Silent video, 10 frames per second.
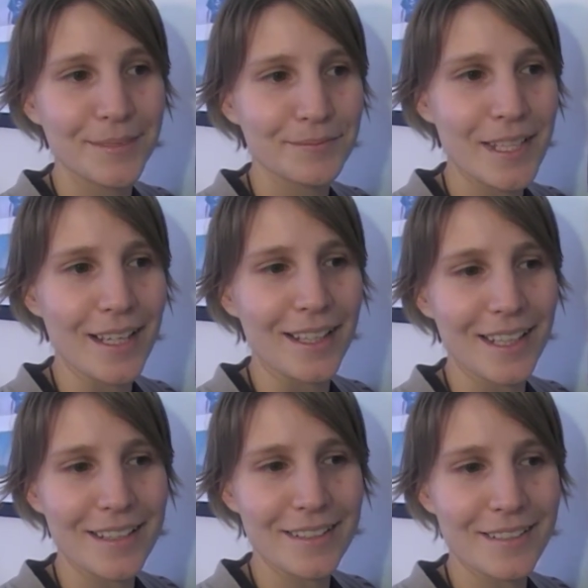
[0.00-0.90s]
Yeah,
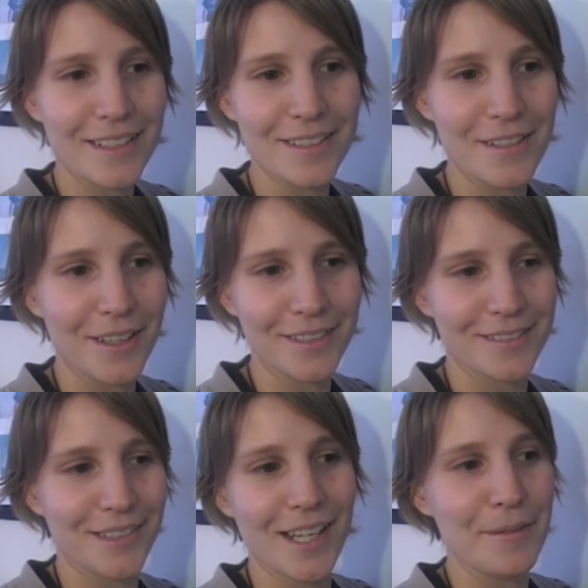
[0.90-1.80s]
it's
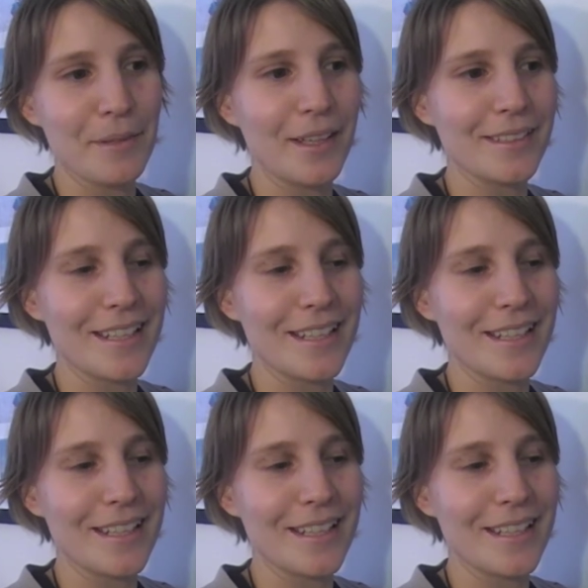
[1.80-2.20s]
not any place